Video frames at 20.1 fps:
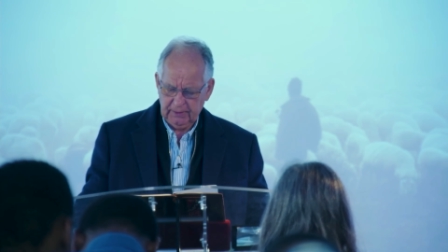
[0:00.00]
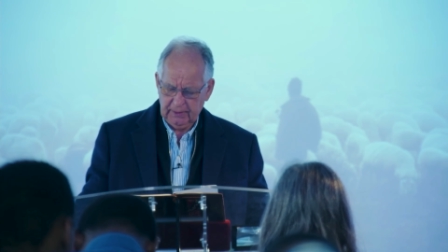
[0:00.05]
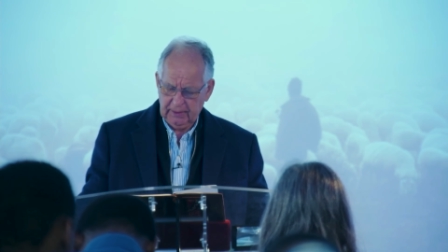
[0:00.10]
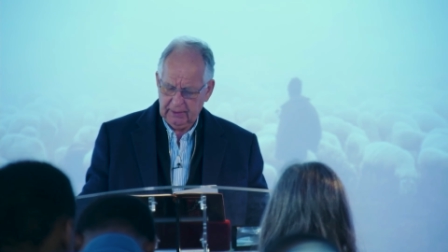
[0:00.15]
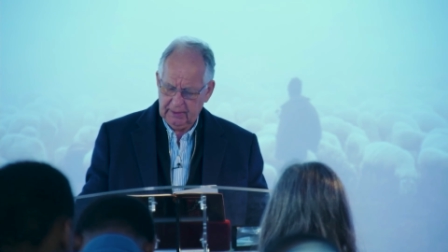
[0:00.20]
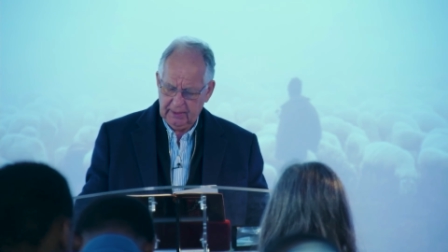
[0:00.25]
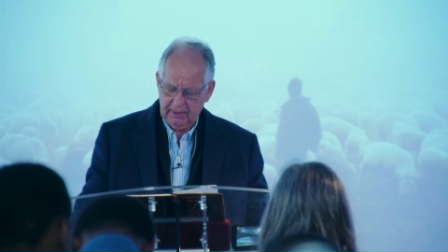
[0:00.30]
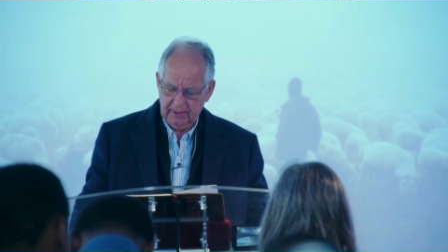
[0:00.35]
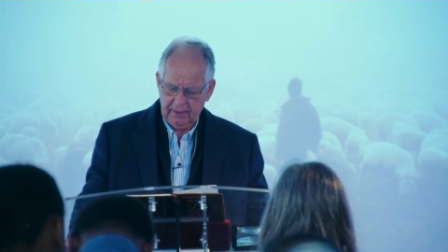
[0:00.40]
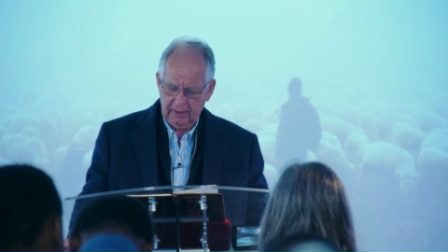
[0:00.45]

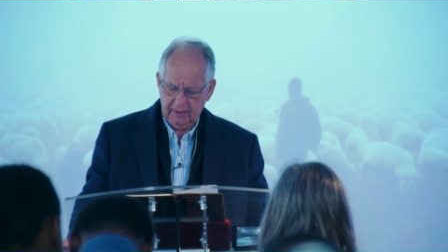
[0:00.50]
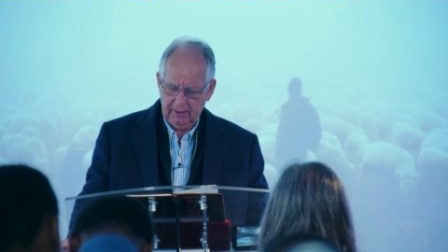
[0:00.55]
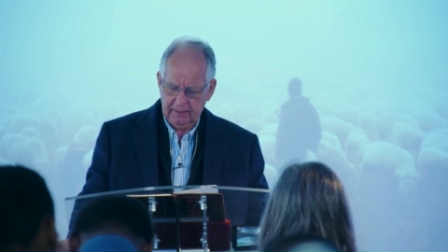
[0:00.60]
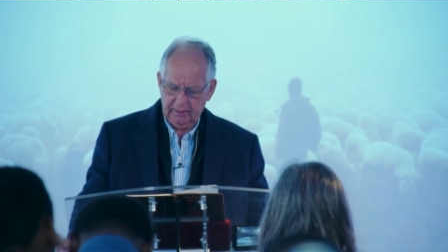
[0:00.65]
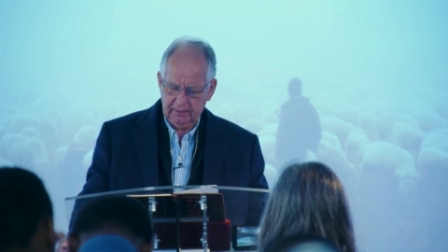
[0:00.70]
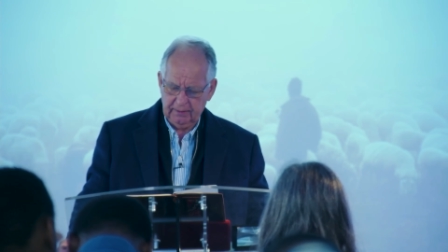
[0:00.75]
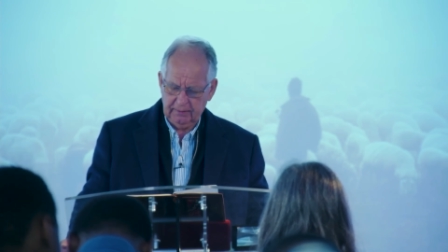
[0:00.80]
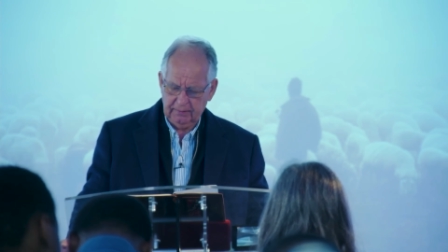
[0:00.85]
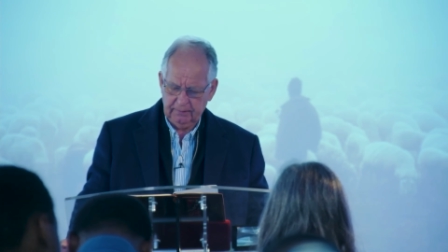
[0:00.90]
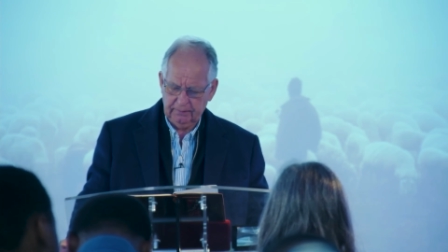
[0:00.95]

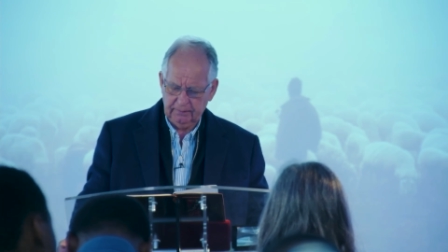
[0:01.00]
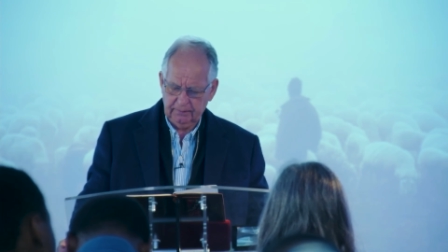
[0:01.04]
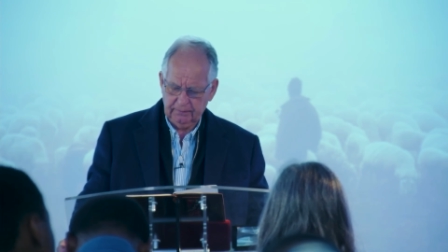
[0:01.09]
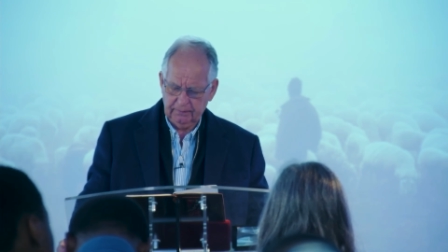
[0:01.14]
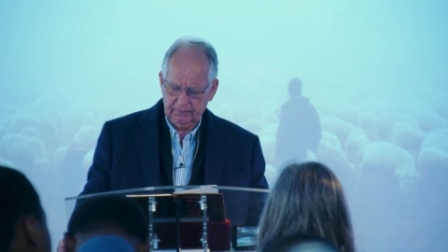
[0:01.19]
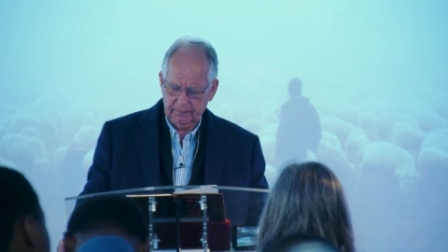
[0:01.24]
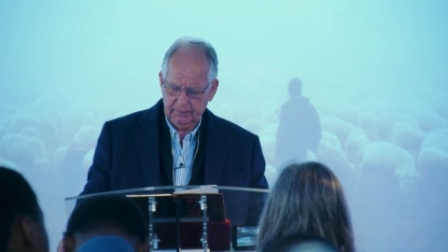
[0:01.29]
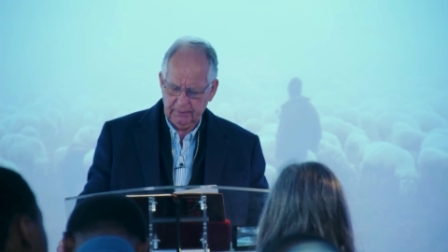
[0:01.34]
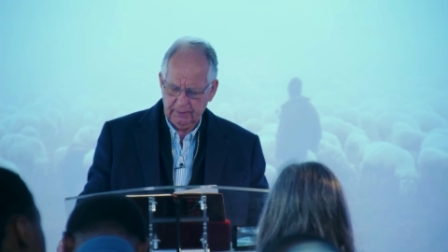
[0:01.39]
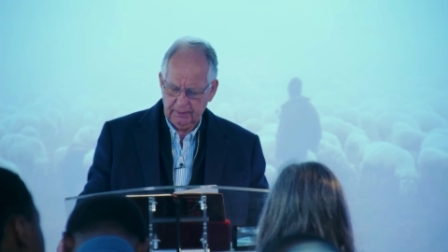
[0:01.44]
Indeed,
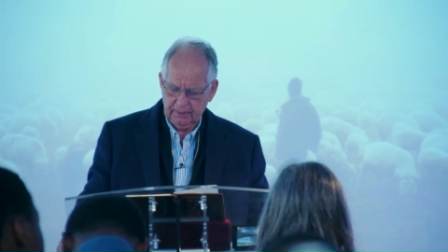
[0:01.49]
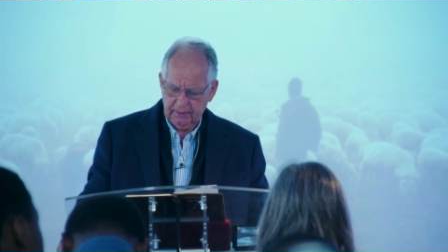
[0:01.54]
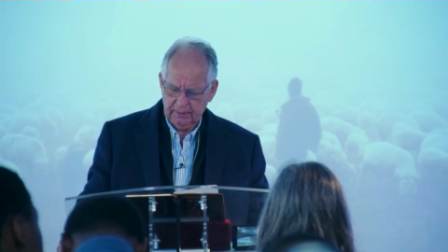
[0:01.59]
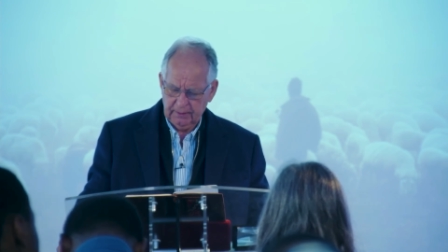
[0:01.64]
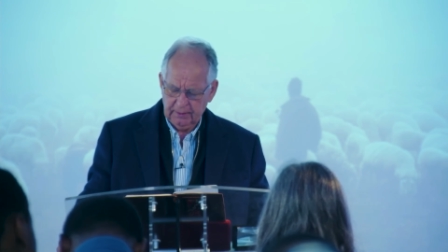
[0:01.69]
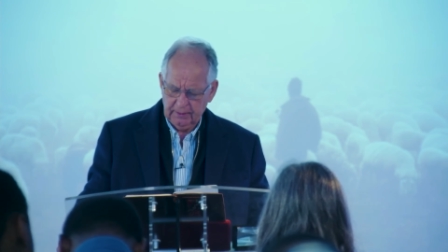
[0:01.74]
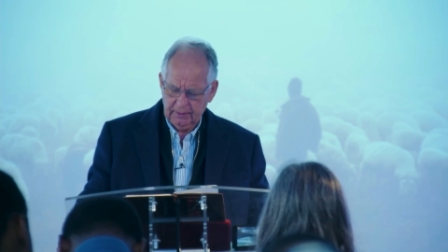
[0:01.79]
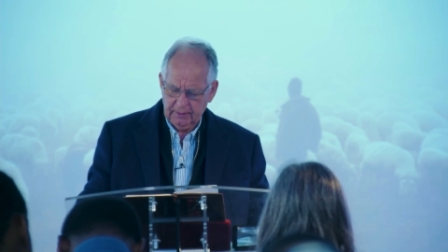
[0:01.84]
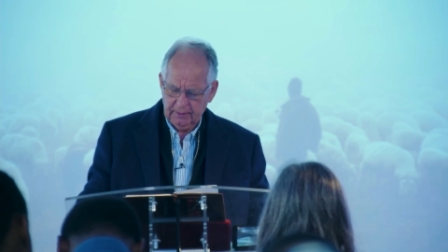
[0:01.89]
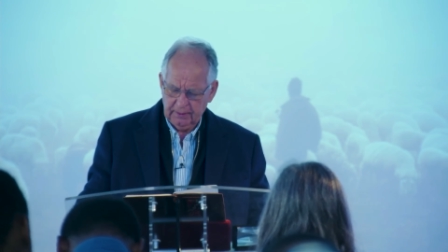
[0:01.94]

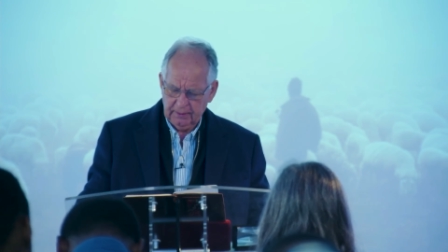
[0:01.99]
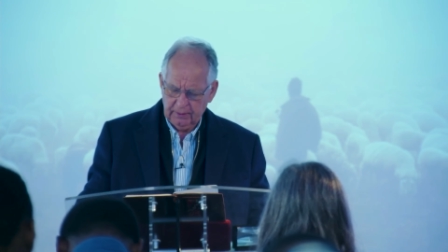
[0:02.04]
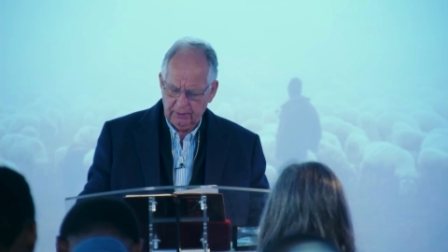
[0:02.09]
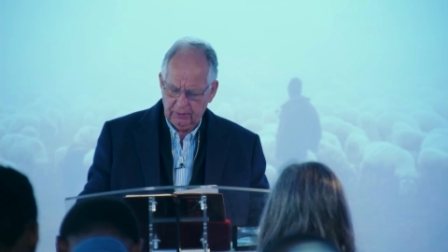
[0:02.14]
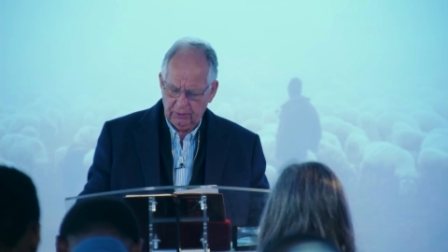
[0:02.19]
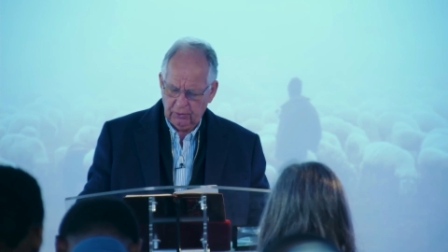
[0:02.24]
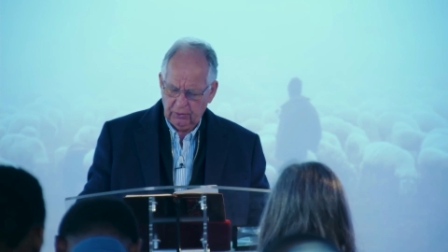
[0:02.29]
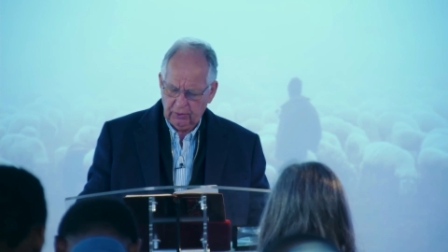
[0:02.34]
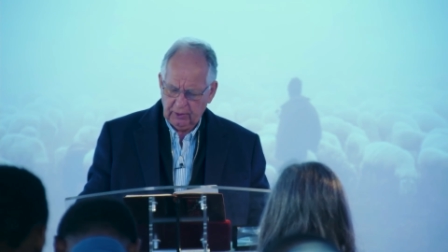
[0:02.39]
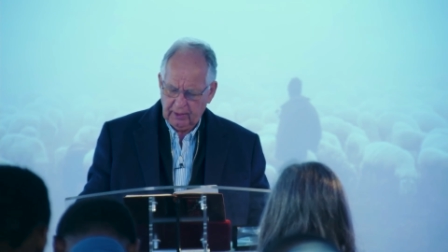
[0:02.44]

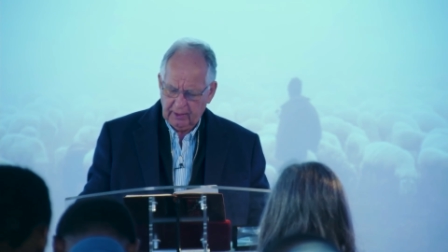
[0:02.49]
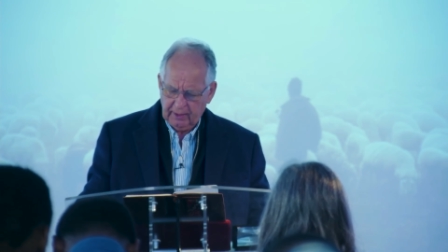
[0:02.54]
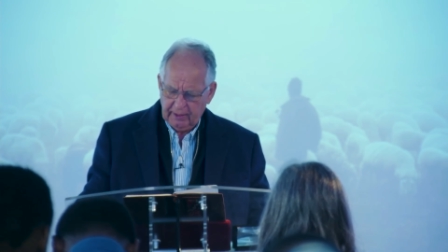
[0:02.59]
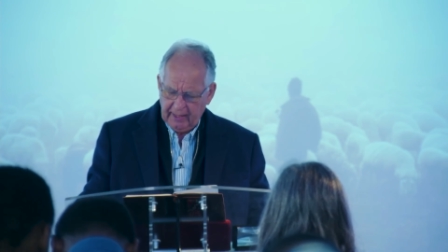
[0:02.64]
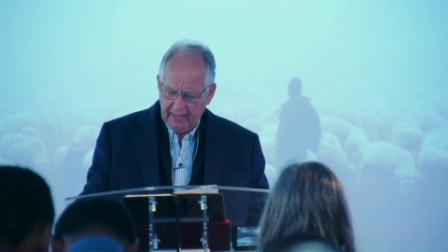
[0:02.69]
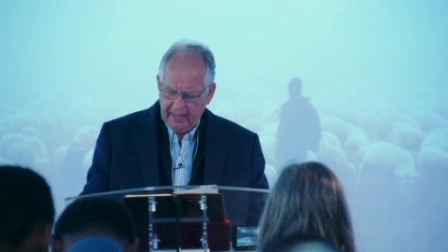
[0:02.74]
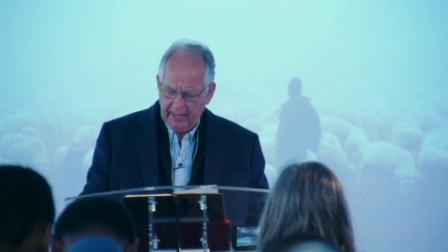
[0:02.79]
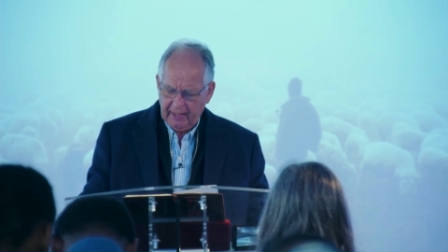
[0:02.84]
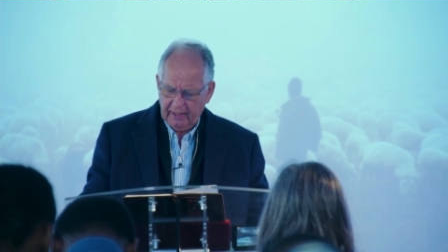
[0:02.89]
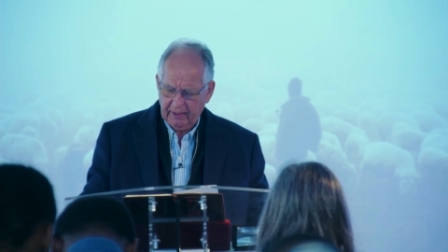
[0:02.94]
all our
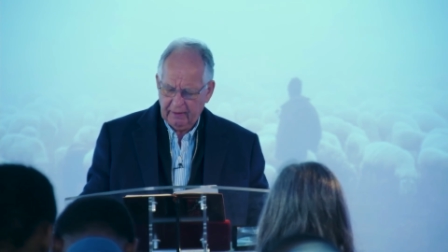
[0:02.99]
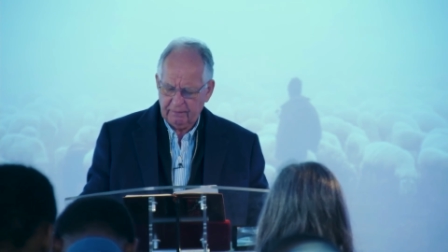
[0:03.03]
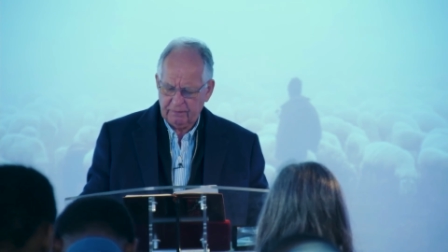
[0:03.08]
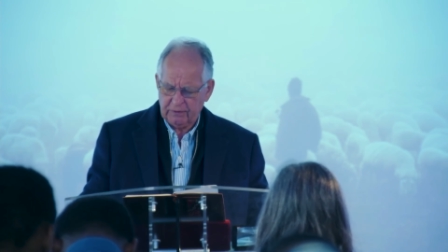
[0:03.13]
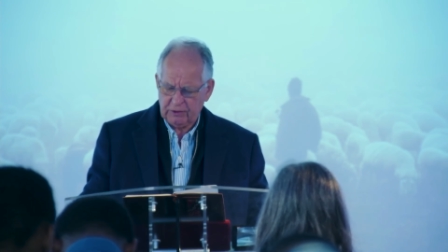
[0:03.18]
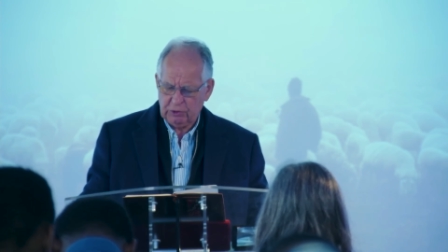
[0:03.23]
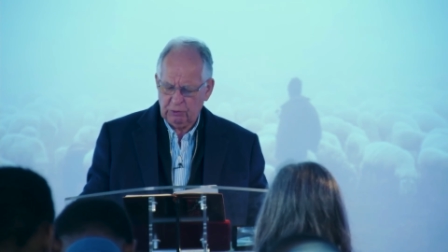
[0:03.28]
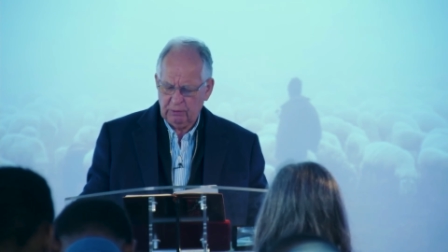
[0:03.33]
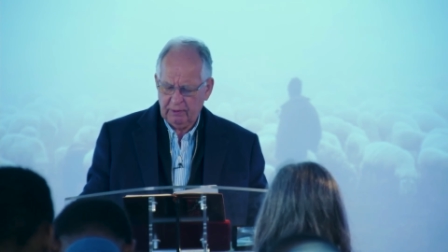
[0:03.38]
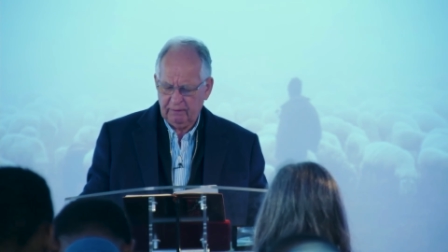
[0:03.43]

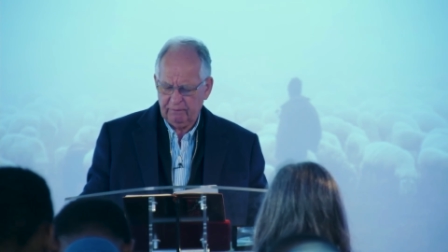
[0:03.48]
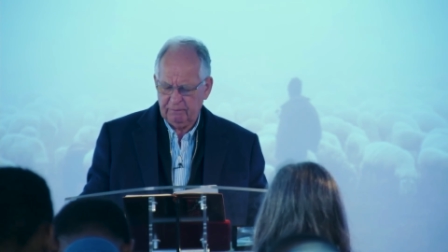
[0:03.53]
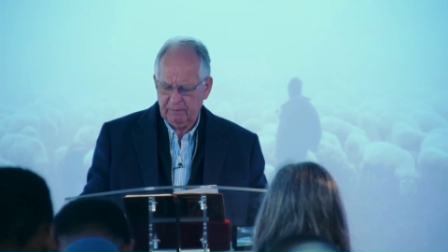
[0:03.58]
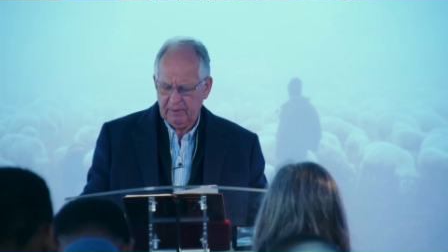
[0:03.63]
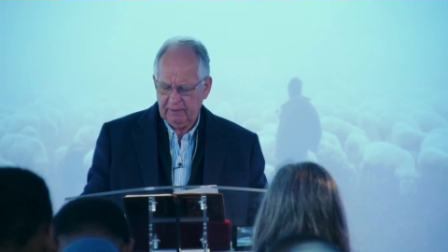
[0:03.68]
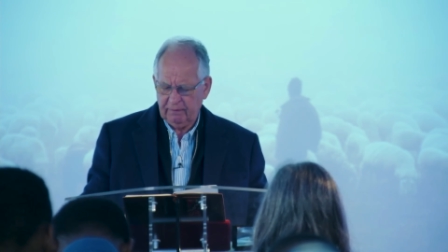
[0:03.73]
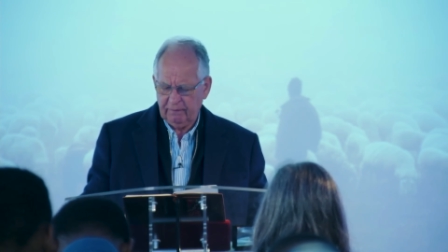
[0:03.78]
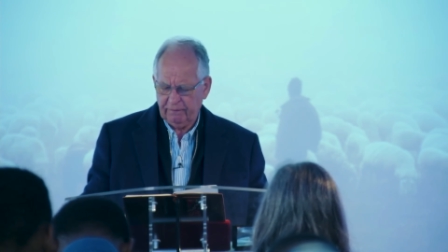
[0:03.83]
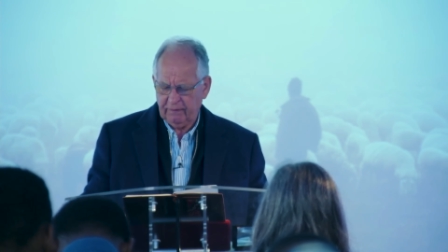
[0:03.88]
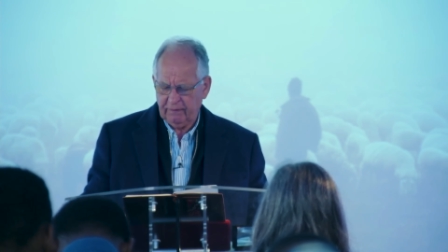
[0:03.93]
lives you have been